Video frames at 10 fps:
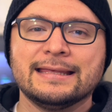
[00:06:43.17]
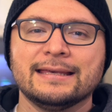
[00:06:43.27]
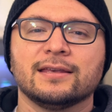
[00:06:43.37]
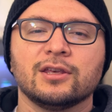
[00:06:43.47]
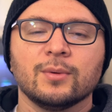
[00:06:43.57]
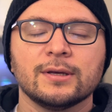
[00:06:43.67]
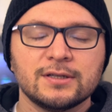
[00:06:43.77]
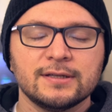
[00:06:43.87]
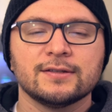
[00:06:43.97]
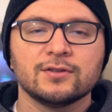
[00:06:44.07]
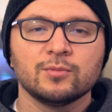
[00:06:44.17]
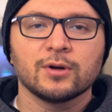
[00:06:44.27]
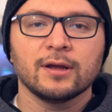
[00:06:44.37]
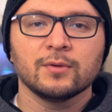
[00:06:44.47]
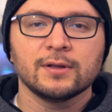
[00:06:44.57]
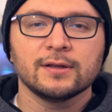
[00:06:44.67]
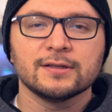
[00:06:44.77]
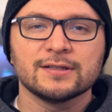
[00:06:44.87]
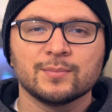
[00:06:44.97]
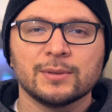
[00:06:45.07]
The QHD Super AMOLED
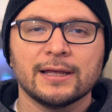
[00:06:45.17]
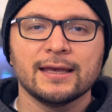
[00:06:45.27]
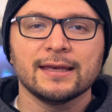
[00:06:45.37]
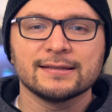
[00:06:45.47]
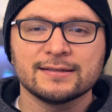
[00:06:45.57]
display is